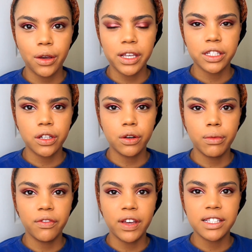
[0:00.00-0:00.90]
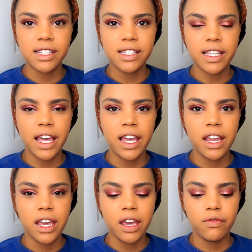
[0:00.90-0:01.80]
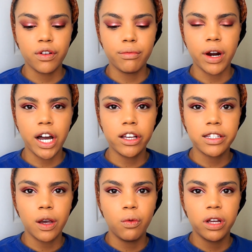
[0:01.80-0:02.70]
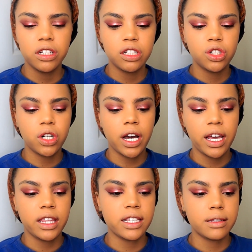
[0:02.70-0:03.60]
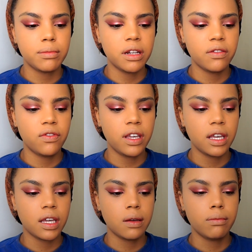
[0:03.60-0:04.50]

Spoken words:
Okay, so my face is set, and for brows I wanted to try this Benefit